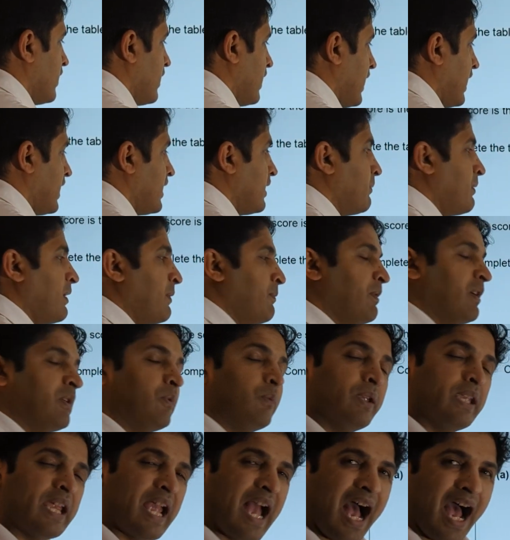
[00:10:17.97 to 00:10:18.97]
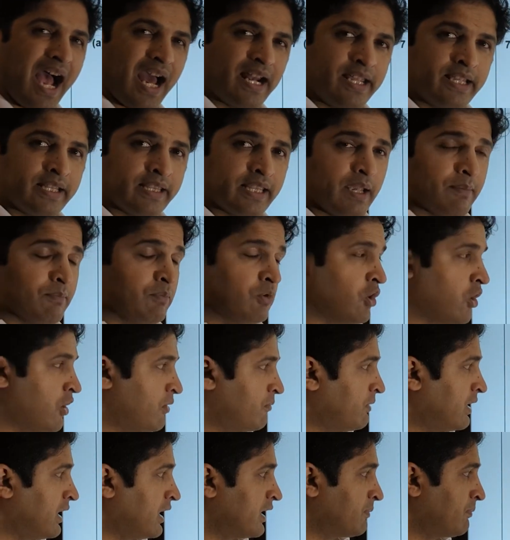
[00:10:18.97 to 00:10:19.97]
And remember, we're adding them, not
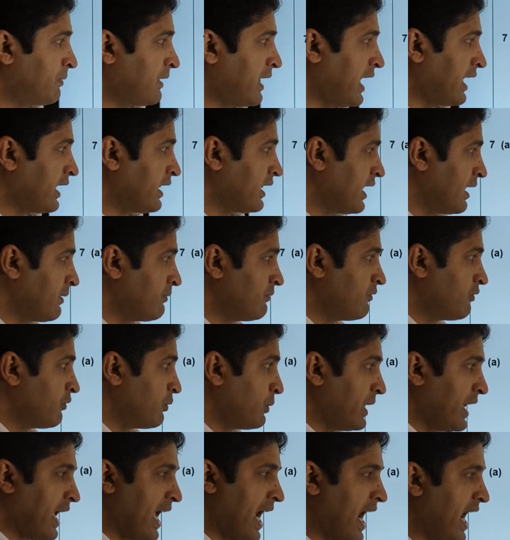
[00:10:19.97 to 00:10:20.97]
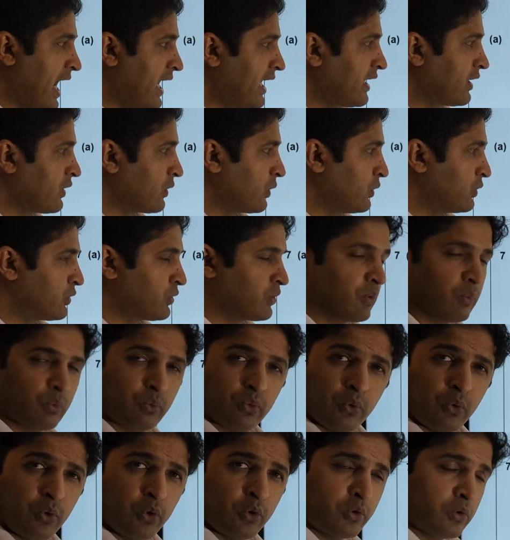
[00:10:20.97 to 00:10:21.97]
multiplying them, we're adding those
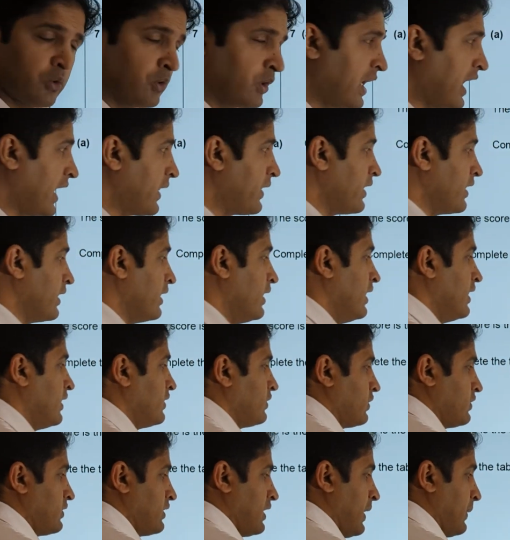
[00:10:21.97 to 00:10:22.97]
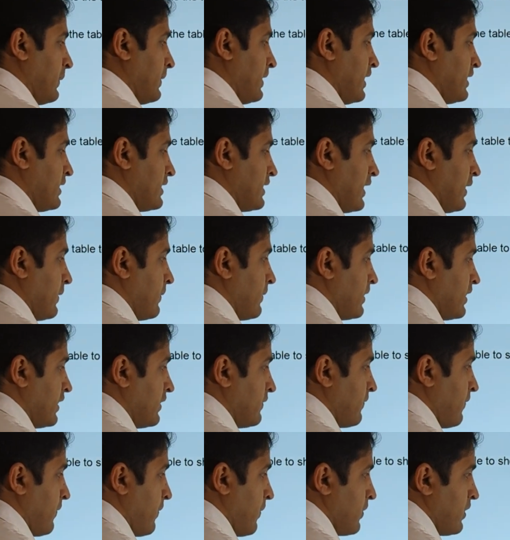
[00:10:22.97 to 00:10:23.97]
all together. So 7 and 7
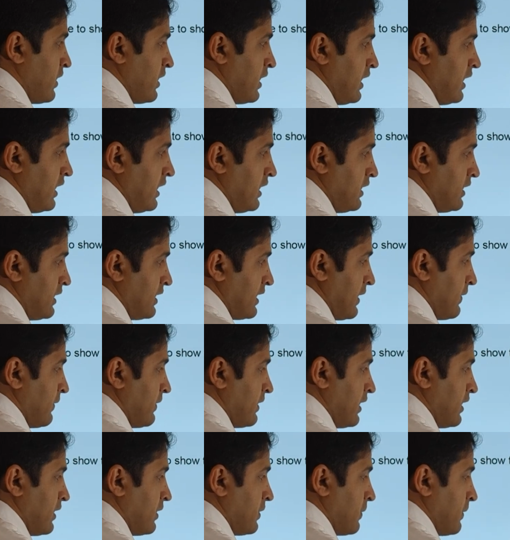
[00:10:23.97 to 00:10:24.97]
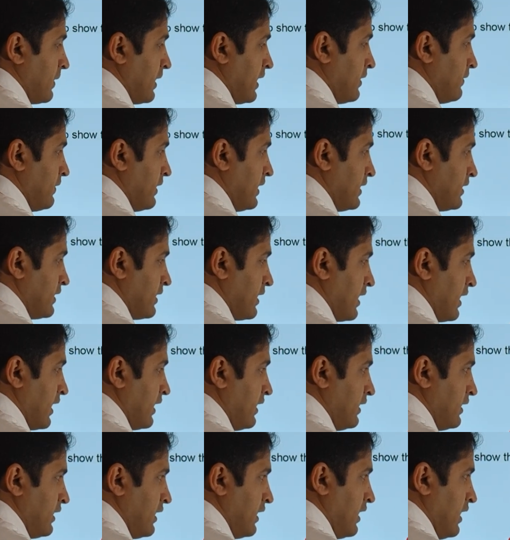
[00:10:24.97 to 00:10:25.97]
is 14, 7 and 12 is
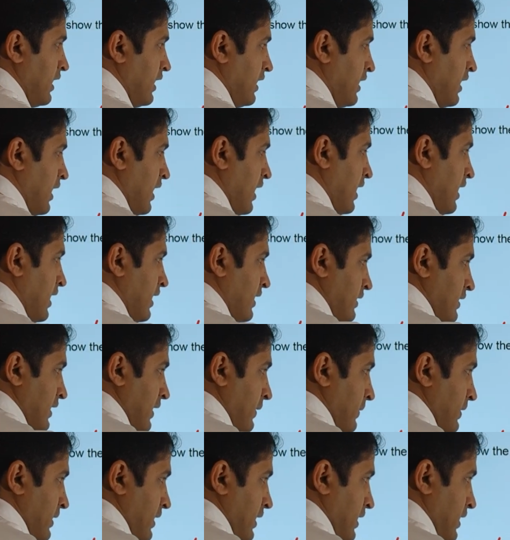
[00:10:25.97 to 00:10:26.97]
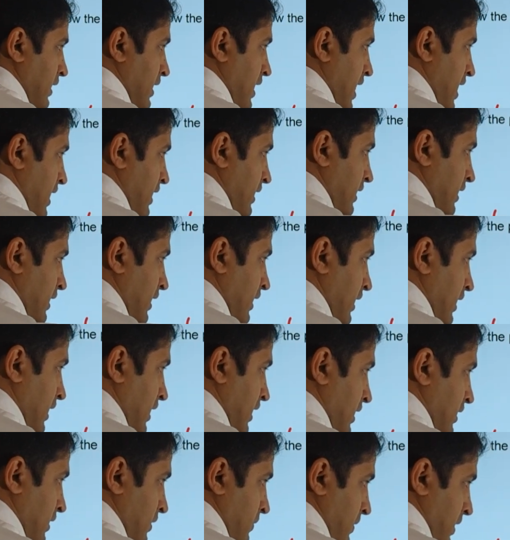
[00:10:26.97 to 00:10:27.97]
19, 7 and 18
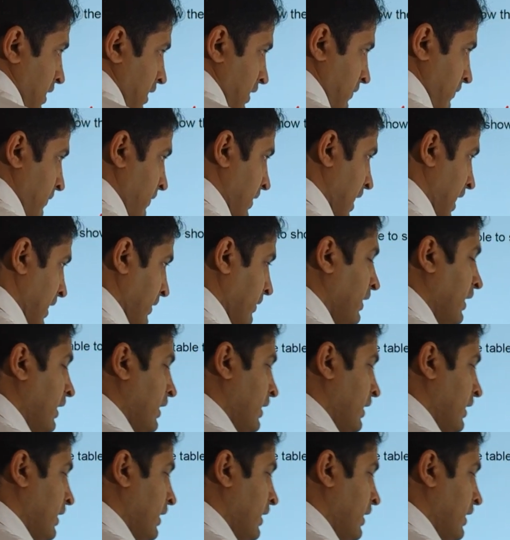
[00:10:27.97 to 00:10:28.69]
is 25.